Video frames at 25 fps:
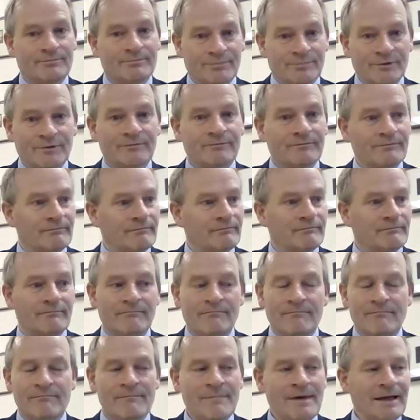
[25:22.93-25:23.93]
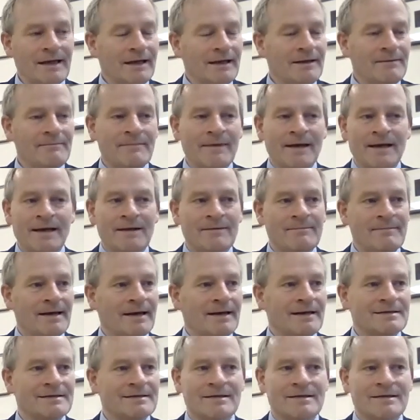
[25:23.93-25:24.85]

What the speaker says: but many